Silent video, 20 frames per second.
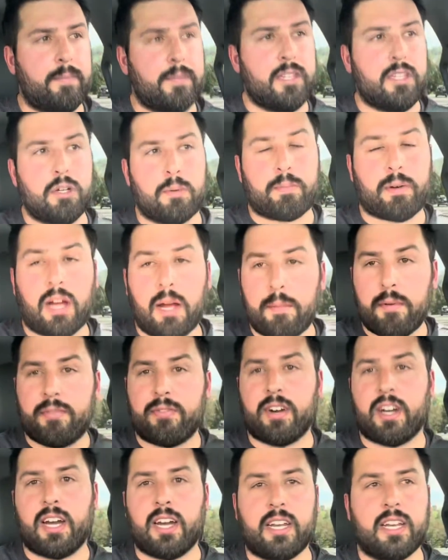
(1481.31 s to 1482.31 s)
you'll probably be
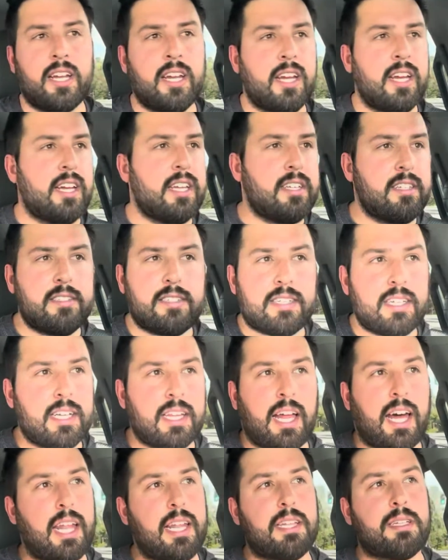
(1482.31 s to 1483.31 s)
fine. You see a
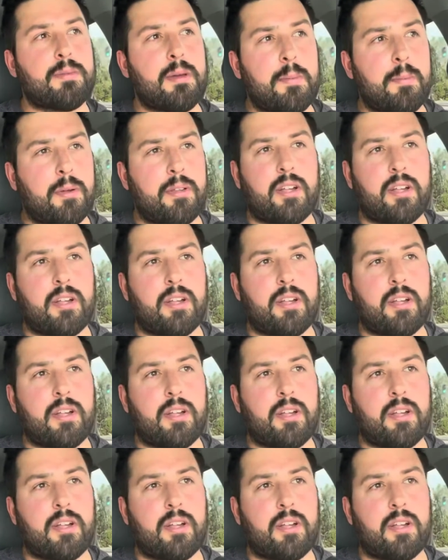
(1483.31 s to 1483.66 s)
lot of these people,